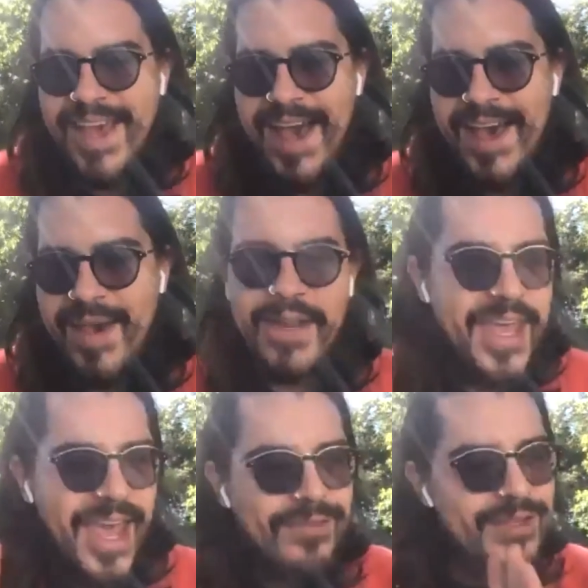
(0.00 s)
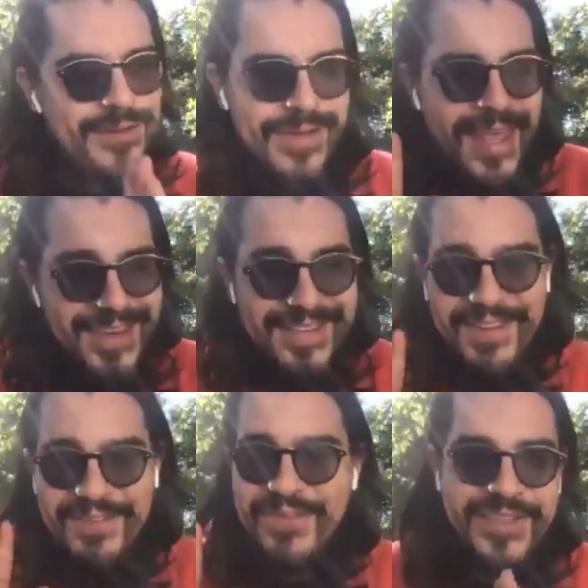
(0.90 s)
And I have to do that,
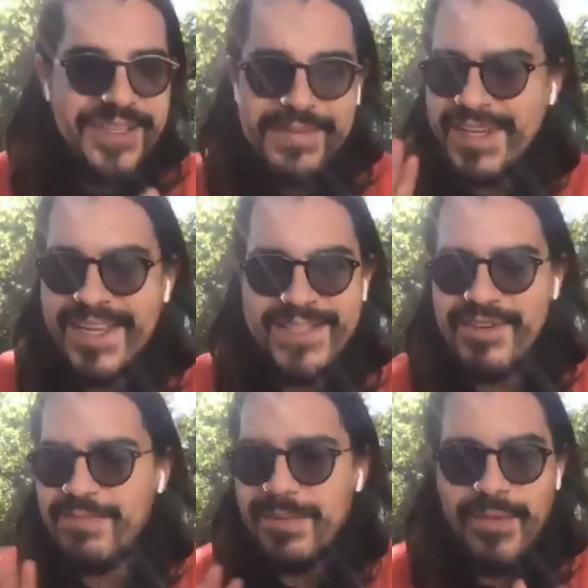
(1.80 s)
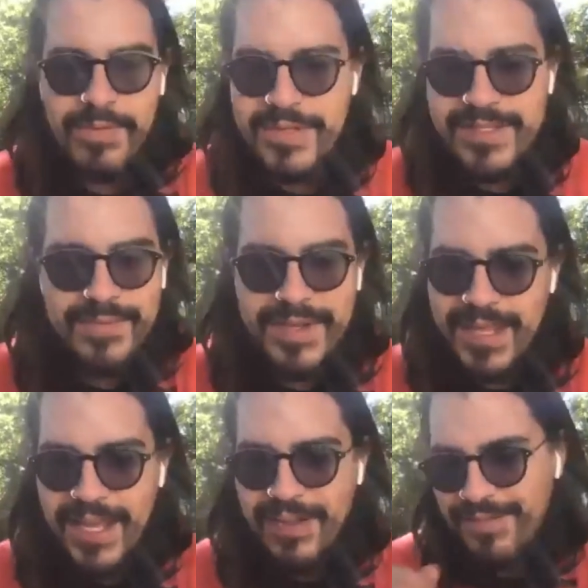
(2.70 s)
if only because there have been moments in my
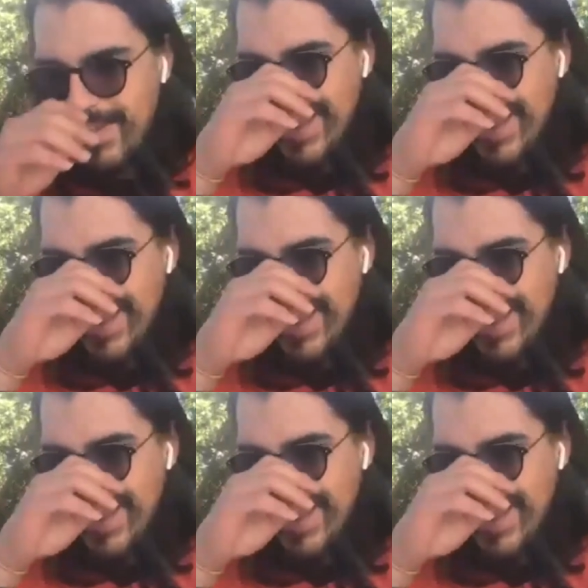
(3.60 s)
life,